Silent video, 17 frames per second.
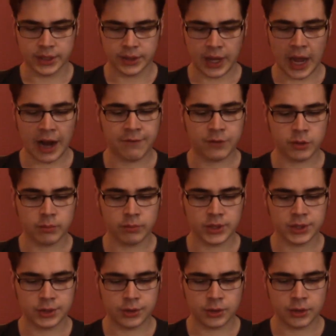after
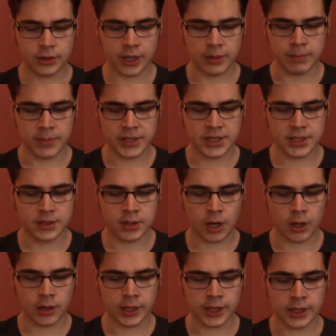Mr. and Mrs.
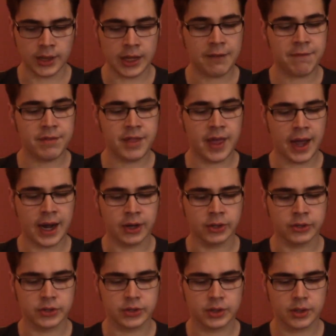Darling left the
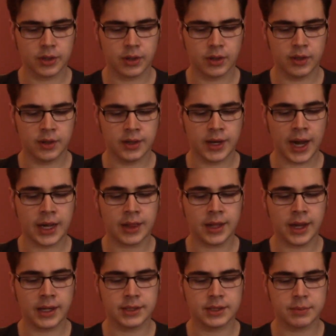house, the
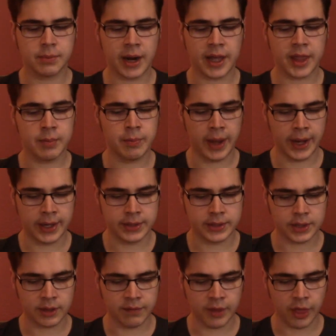nightlights by the beds
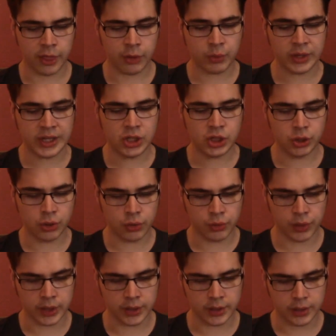of the three
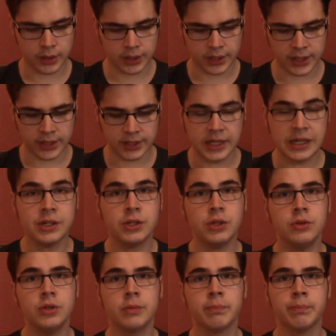children
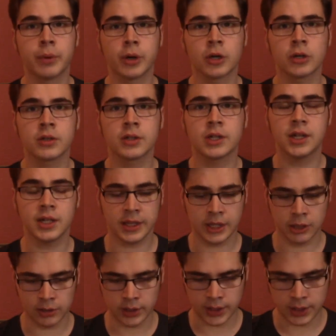continued to burn
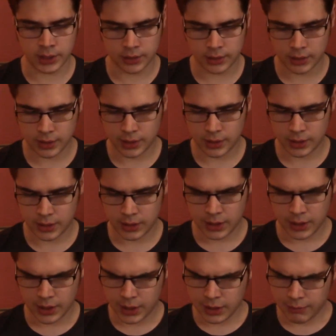clearly.
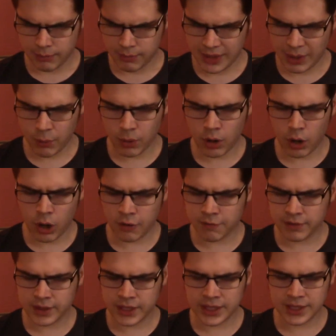They were
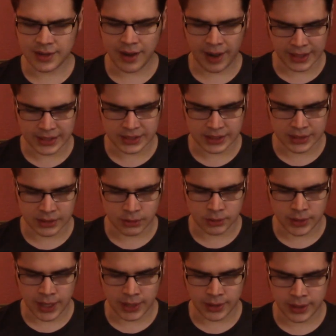awfully nice little
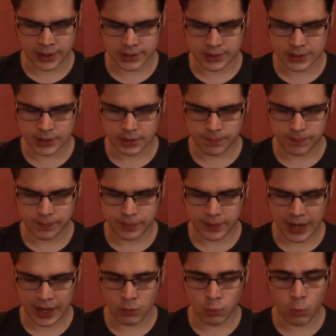nightlights,
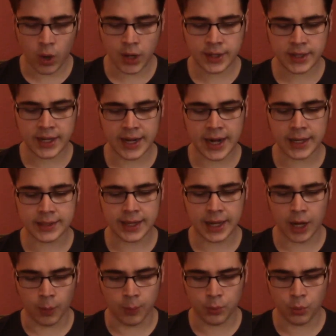and one cannot
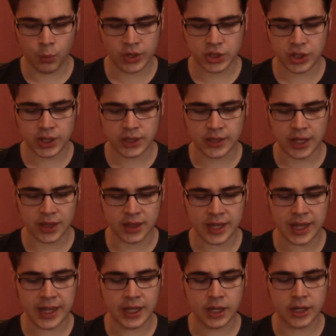help wishing that
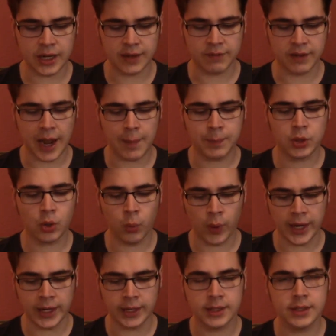they could have kept
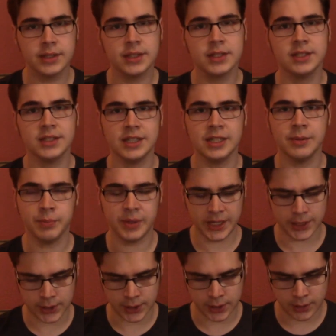awake to see
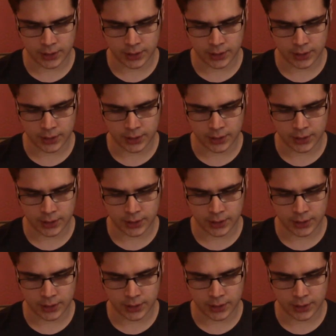Peter.